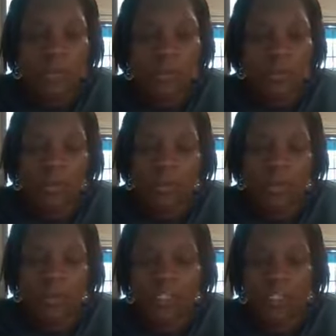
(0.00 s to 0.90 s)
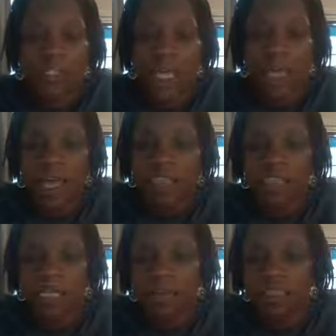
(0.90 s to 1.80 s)
There's so many visions that God
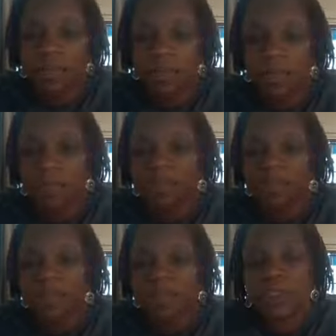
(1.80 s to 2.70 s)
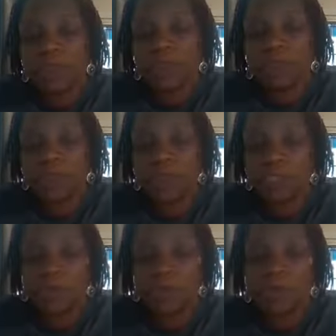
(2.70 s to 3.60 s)
has given to me um, for
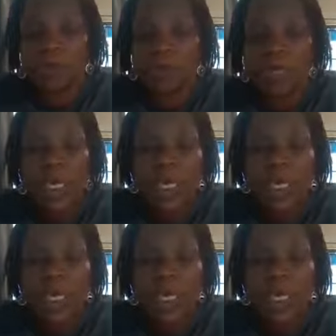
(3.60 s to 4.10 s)
His people,